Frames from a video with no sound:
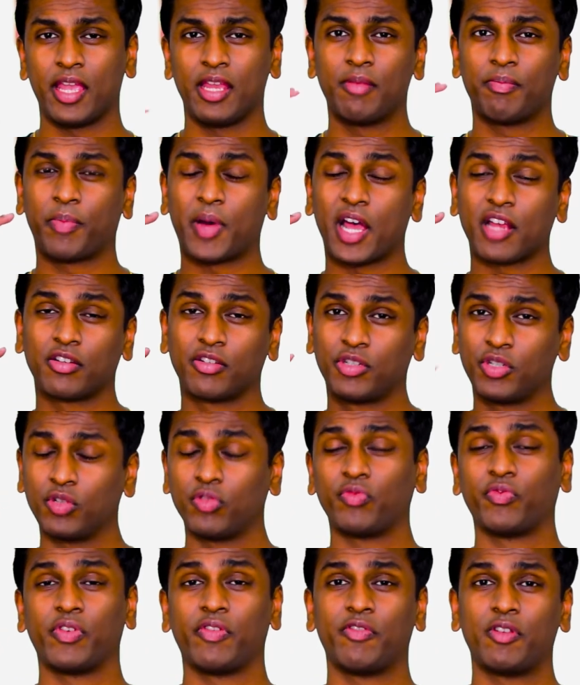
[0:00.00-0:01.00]
In part
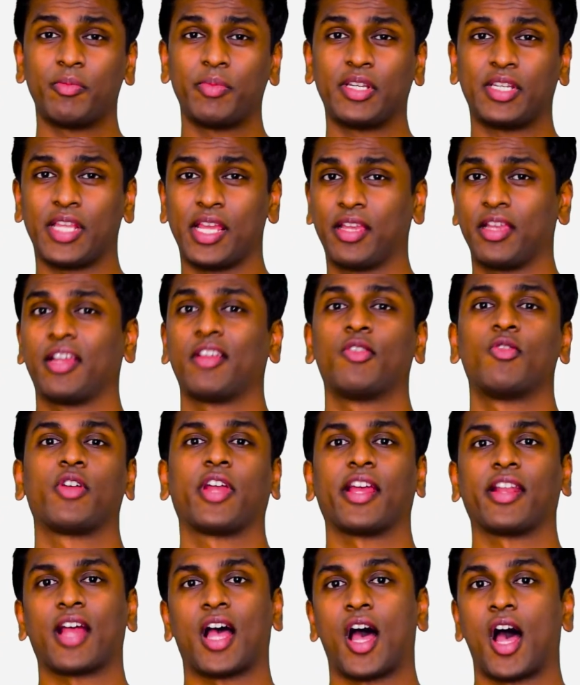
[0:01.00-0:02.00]
two, we will be taking a
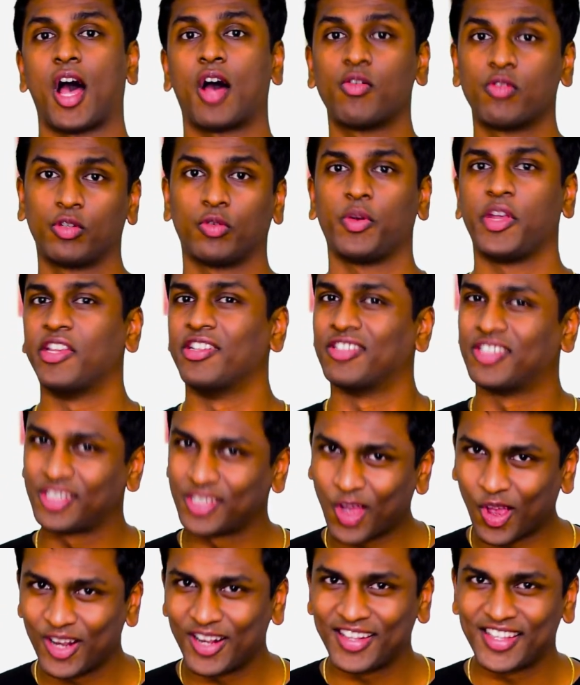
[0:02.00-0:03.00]
look at how to
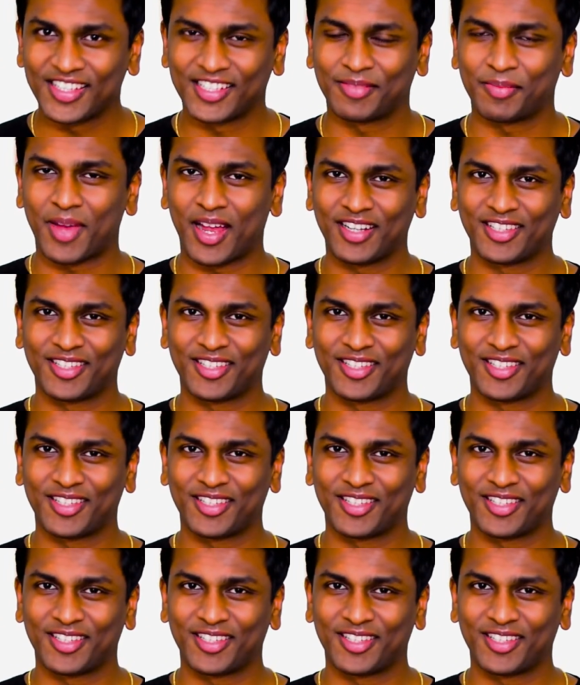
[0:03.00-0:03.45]
install the smart